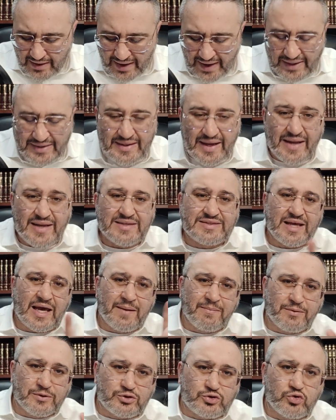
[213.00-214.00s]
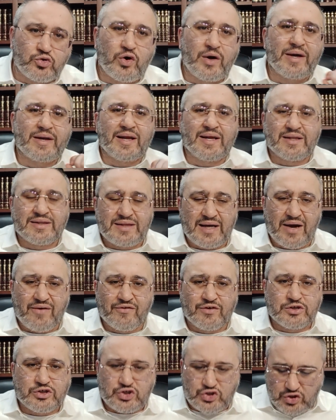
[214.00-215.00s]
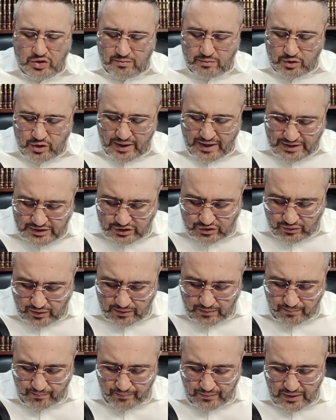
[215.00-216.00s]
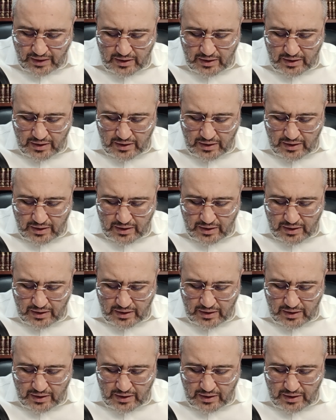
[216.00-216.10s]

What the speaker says: And then he's able to go ahead and daven Shemona Esrei.